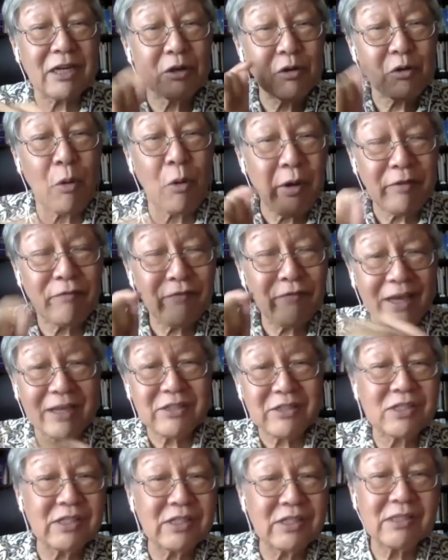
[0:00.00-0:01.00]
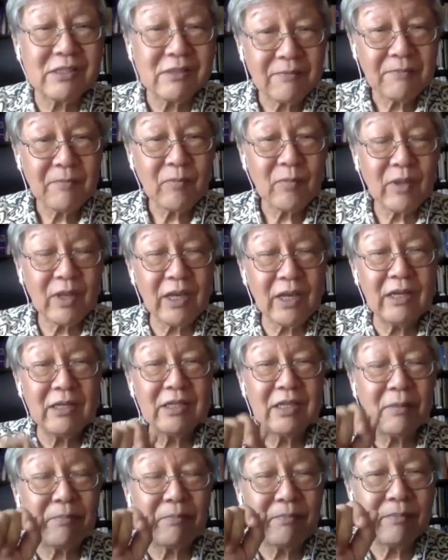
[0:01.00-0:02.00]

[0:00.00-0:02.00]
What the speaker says: growing fastest in the